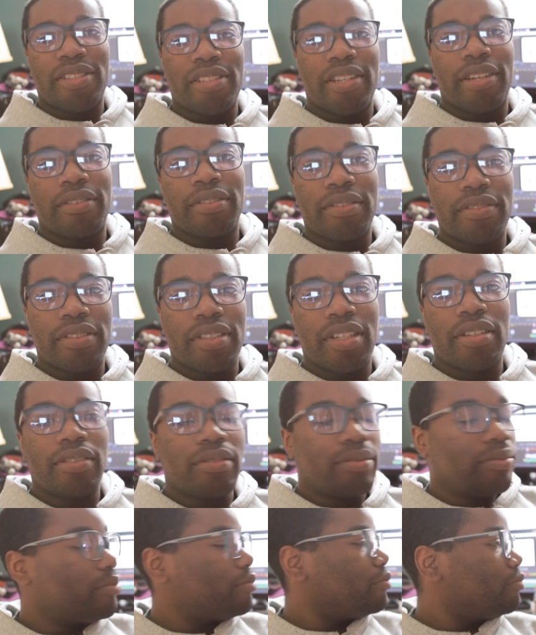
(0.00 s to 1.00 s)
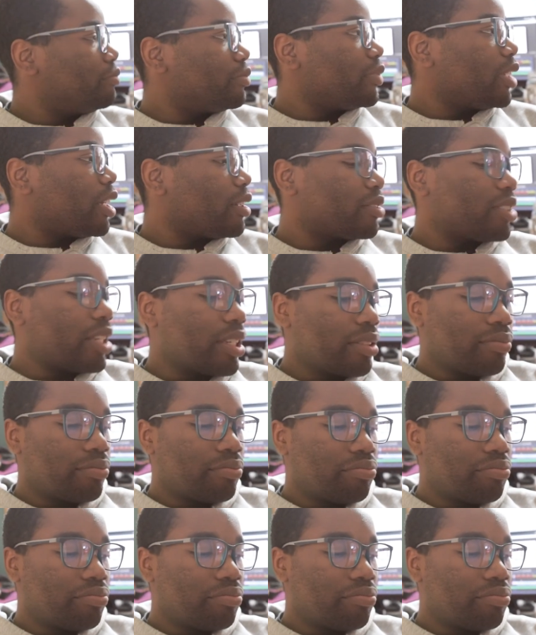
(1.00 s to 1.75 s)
stuff? So I was like,